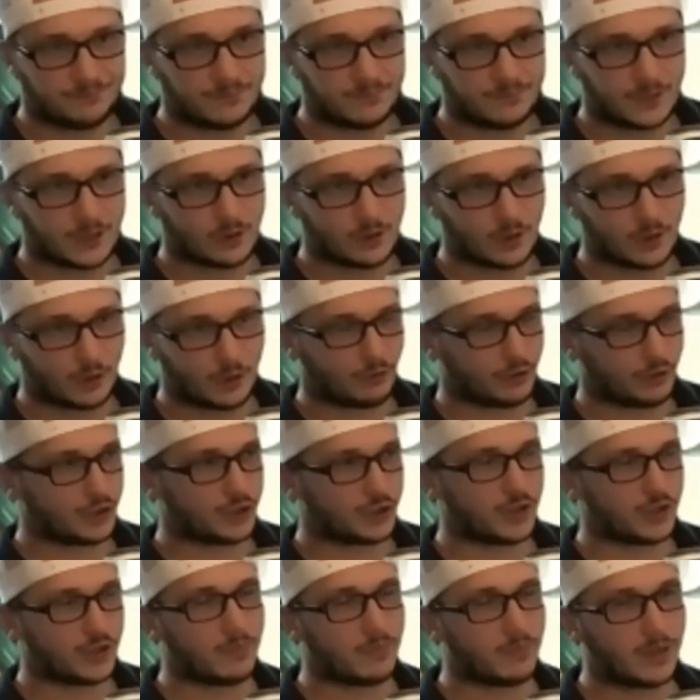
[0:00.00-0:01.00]
you know, a
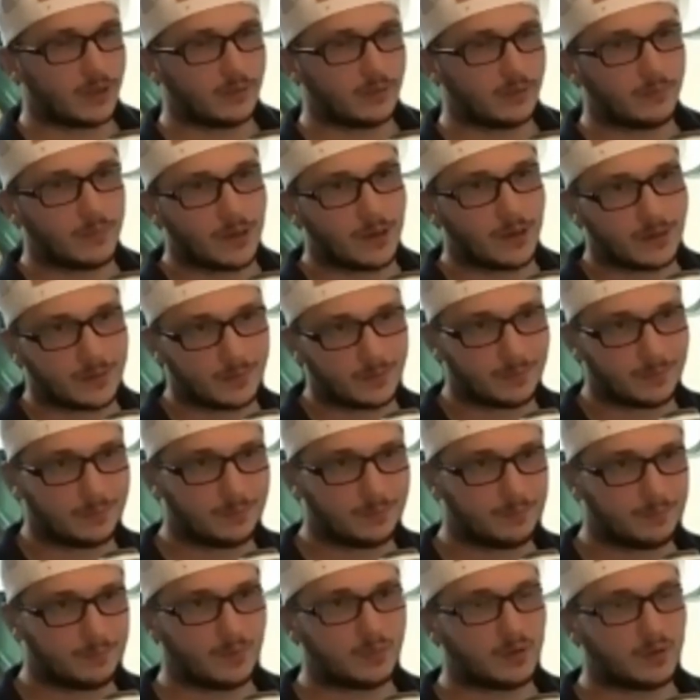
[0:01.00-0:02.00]
Christian, my my
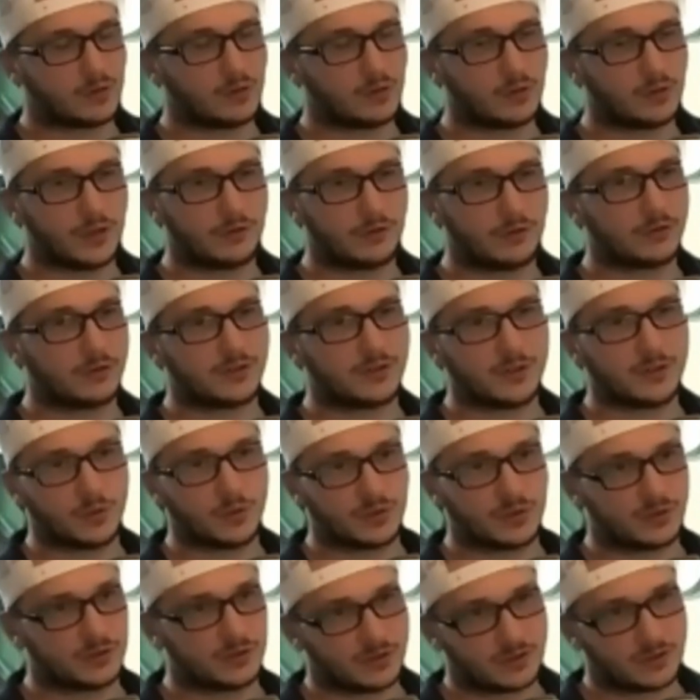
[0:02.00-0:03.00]
biblical literacy
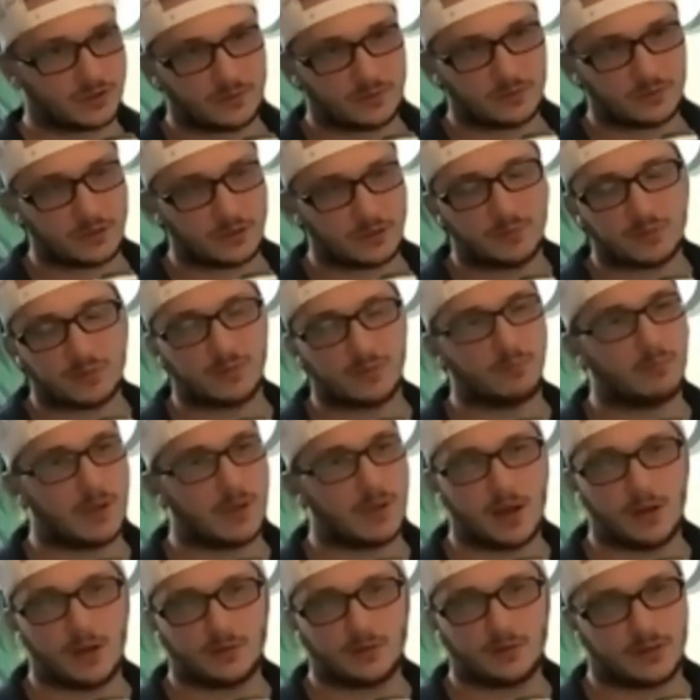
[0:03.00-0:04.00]
was just leaps and
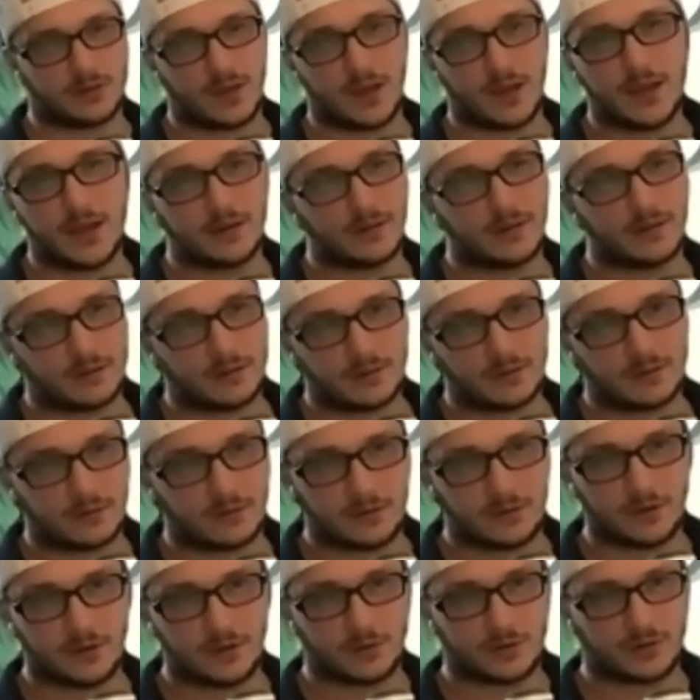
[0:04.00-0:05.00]
bounds ahead,
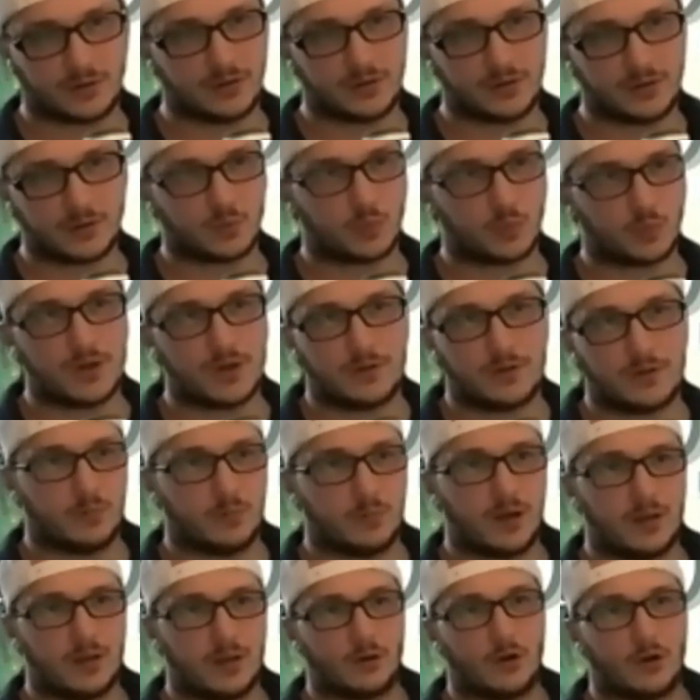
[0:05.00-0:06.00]
you know, so they just would never
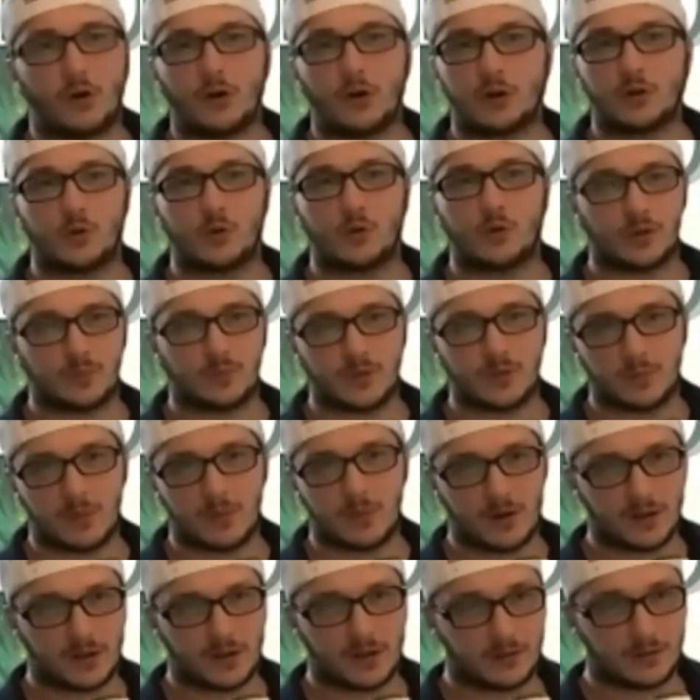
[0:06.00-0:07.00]
bother arguing with me
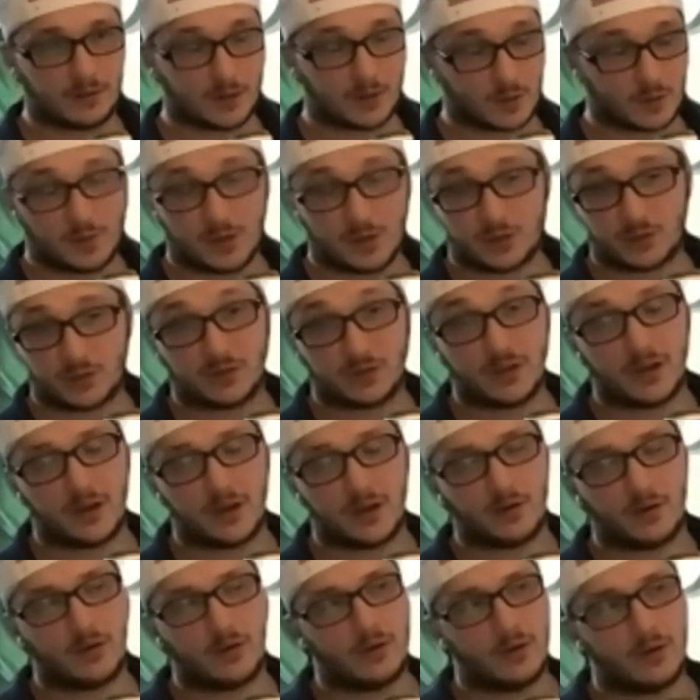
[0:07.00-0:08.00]
about anything, especially
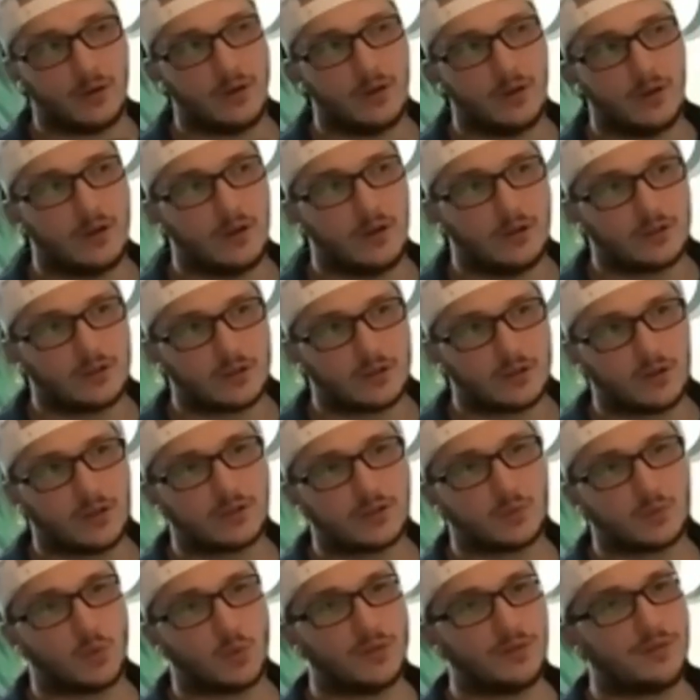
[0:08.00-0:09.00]
now. So
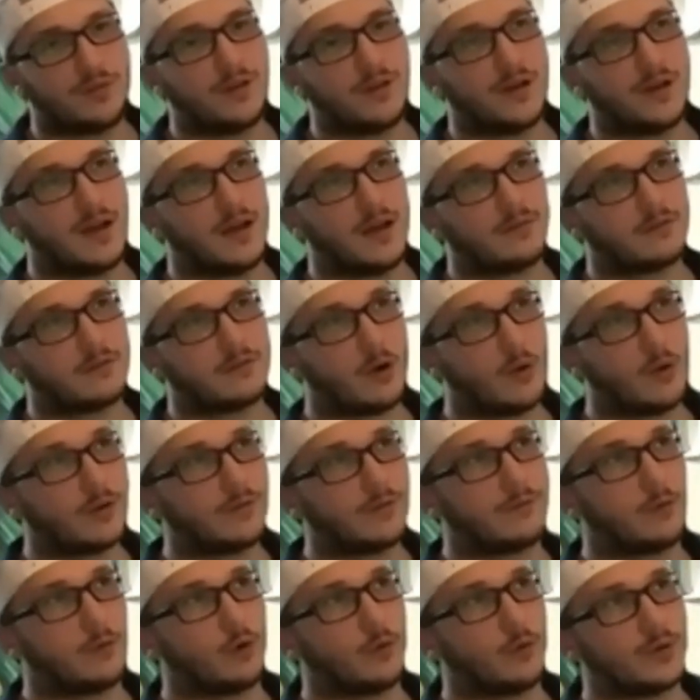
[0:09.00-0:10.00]
it's one thing I have going
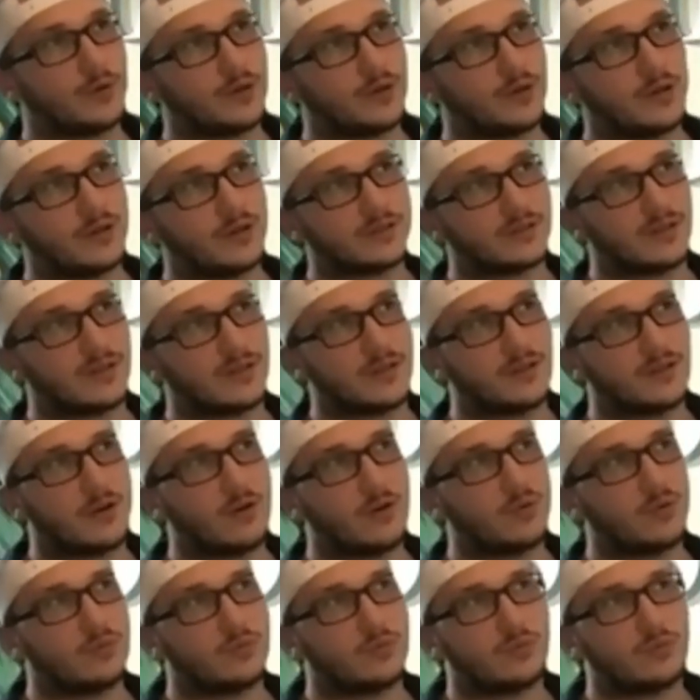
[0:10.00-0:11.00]
for me is they
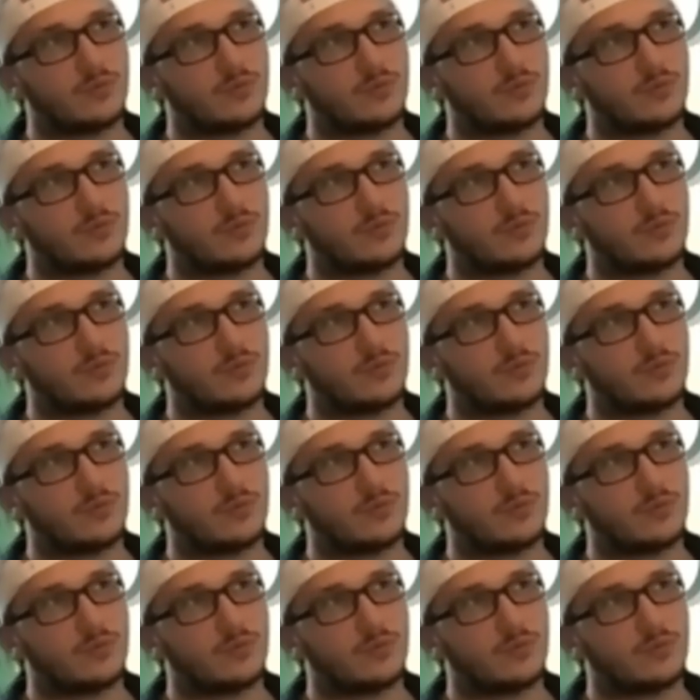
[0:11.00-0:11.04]
don't